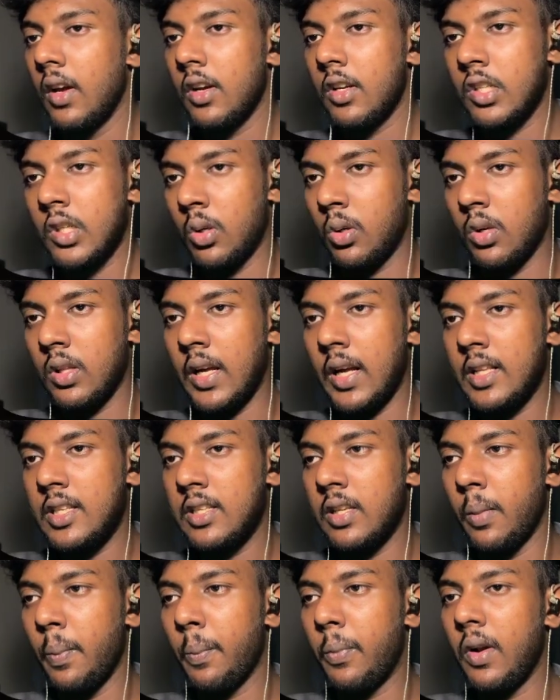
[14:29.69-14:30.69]
So that's
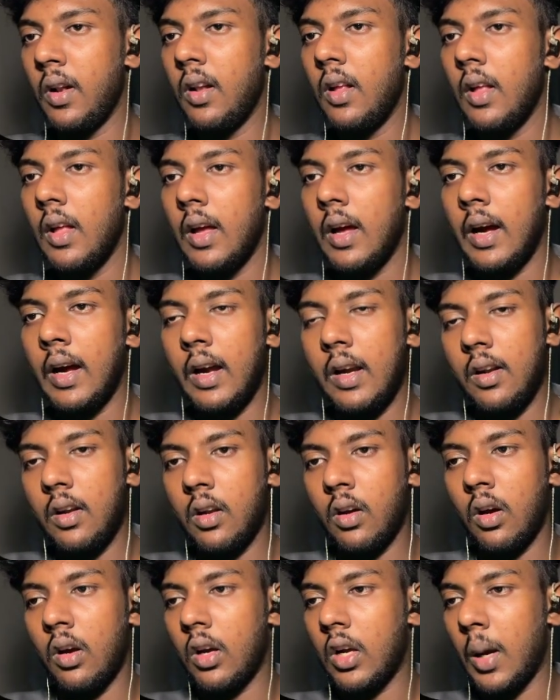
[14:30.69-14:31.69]
simple. And
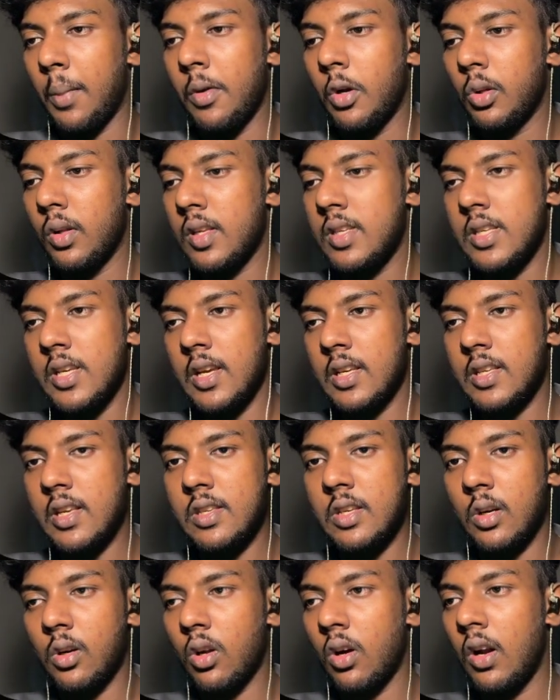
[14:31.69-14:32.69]
coming to the
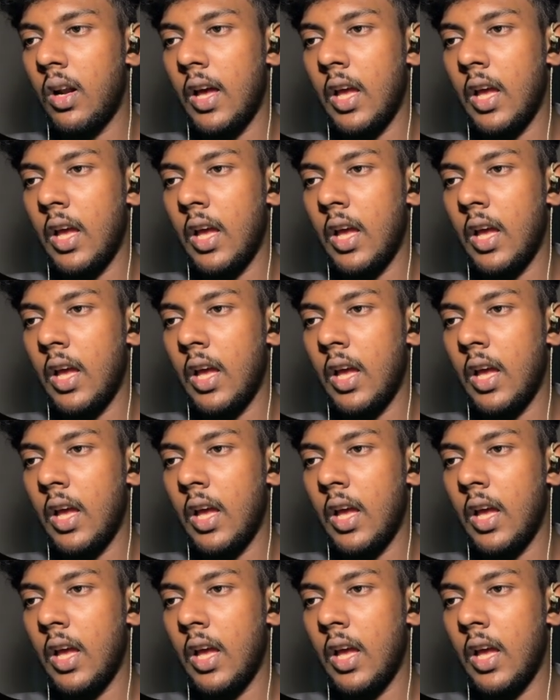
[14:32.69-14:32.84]
CSS and all,